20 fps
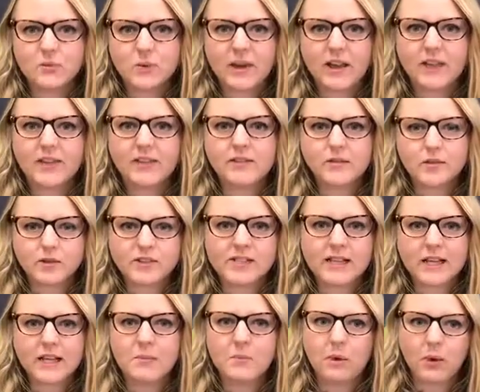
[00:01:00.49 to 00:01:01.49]
with
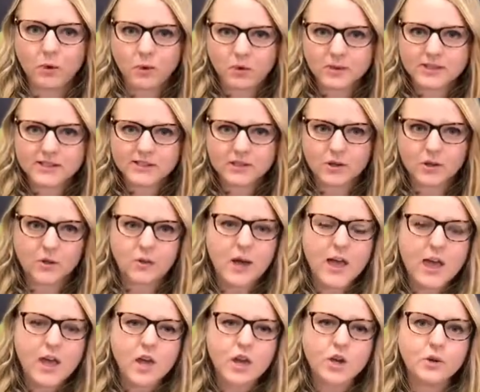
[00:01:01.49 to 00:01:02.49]
Nottingham Law School,
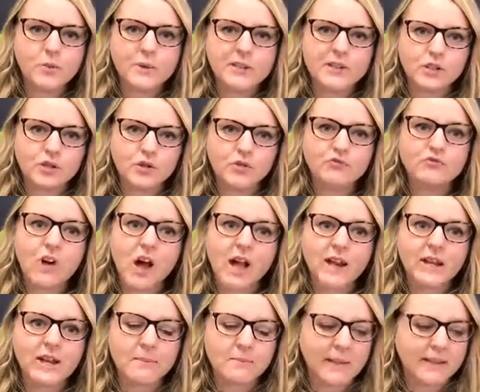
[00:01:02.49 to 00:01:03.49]
who we do
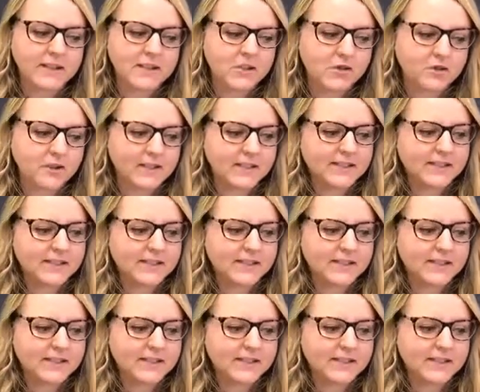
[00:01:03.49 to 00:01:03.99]
run a mentoring